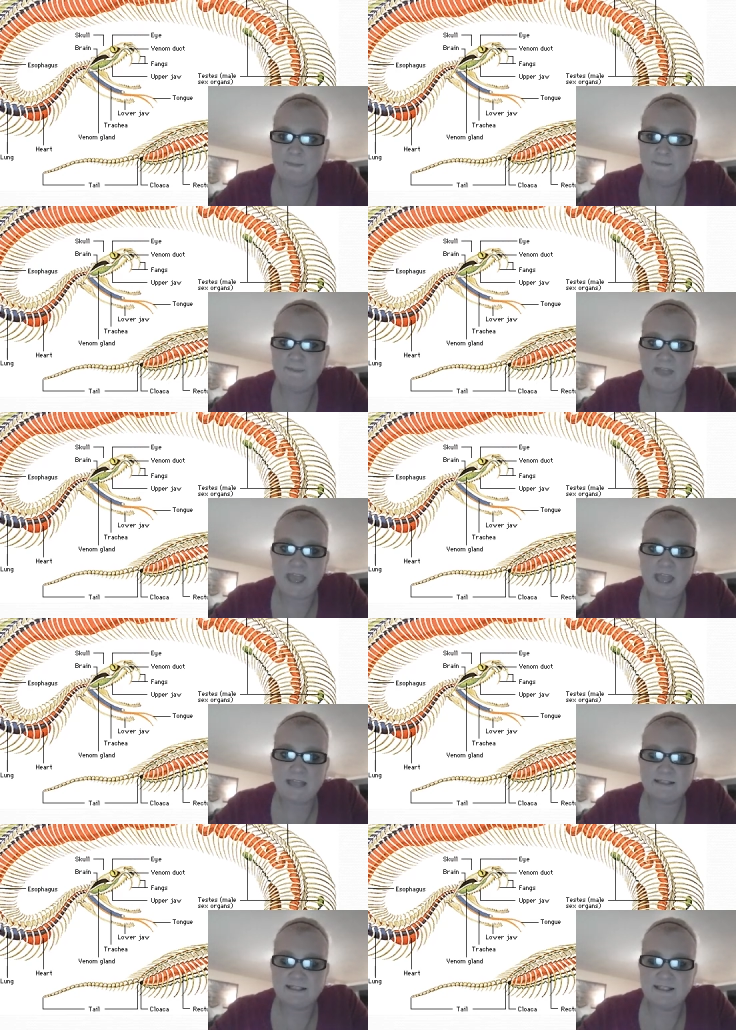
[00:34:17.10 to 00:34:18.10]

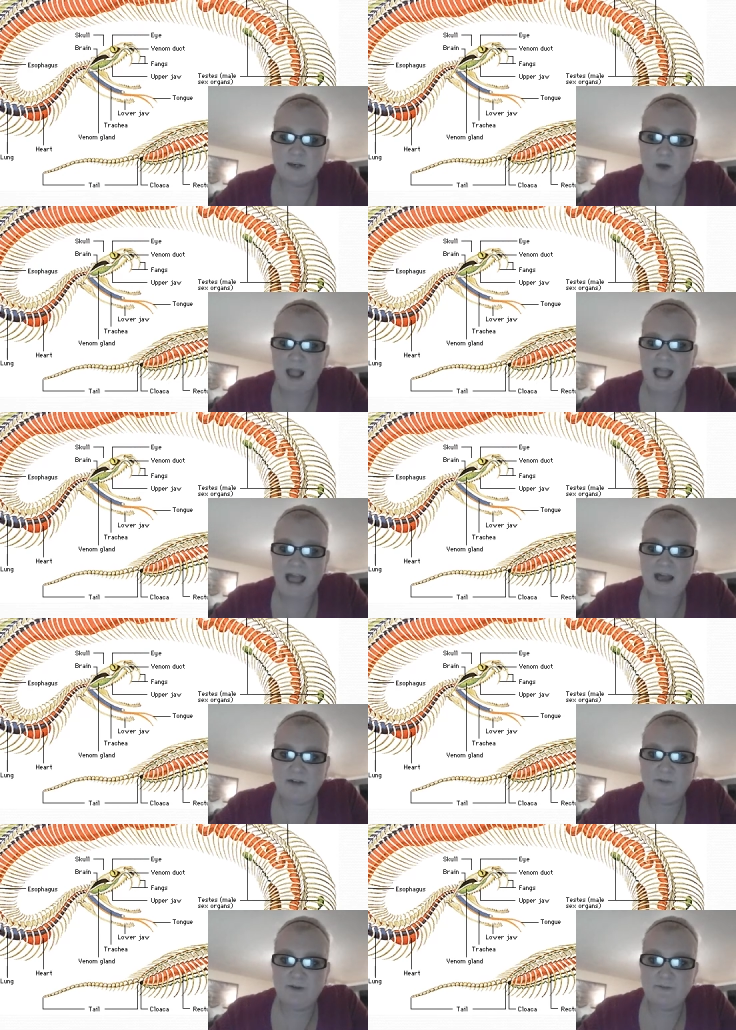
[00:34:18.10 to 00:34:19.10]
They still
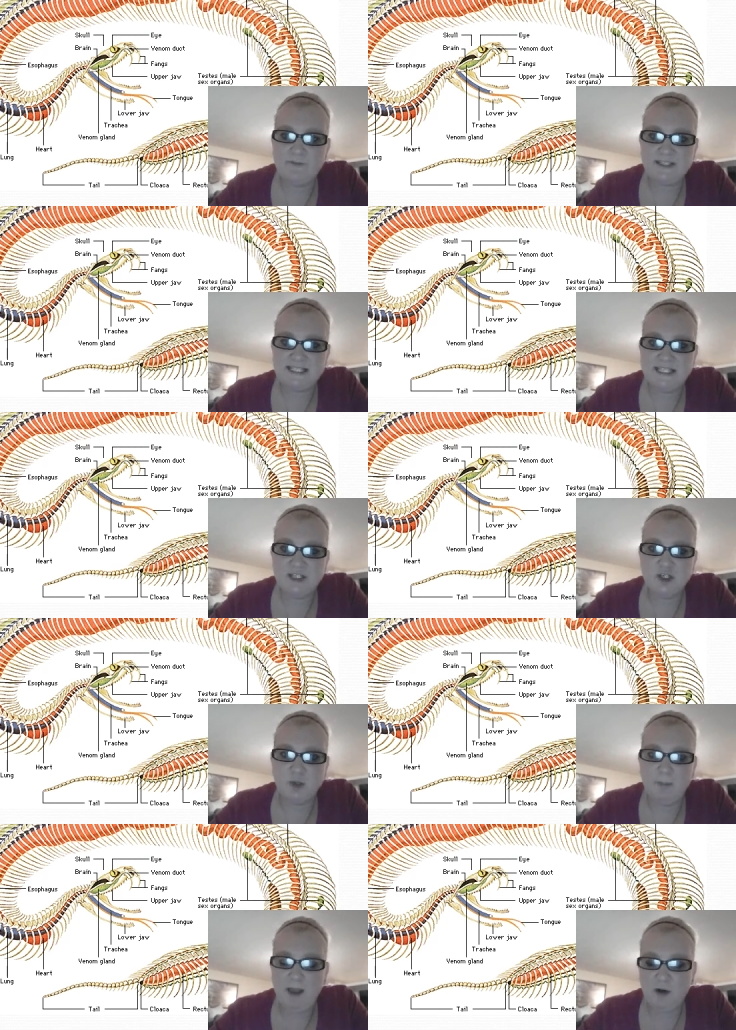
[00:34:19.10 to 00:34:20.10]
have
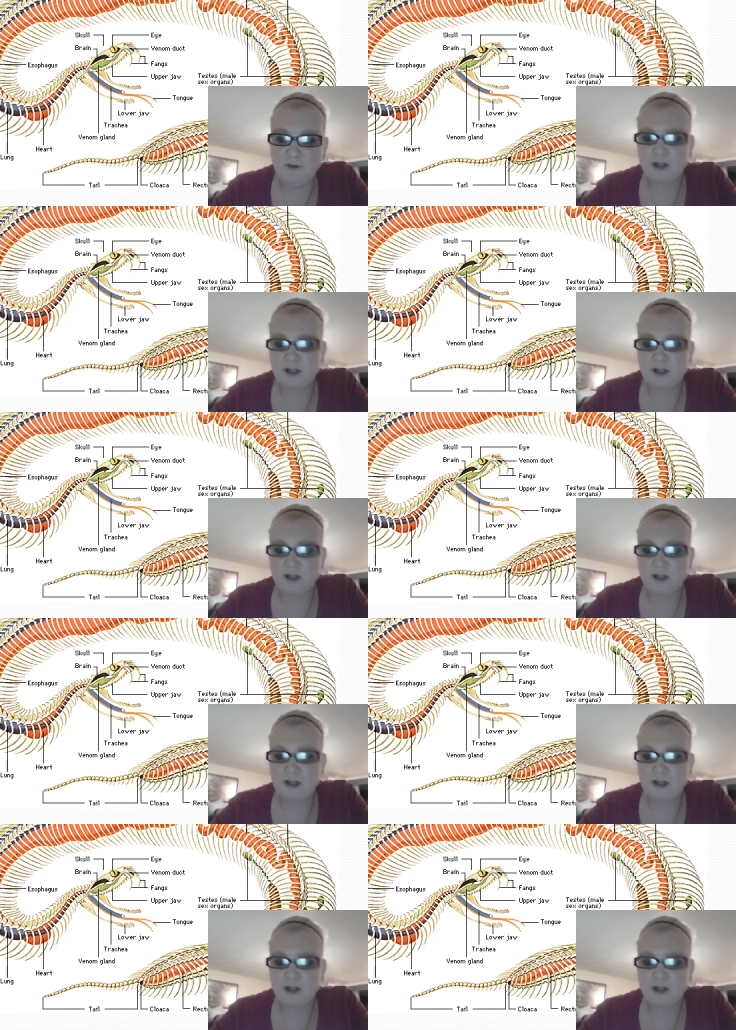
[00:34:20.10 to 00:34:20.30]
vestigial pelvic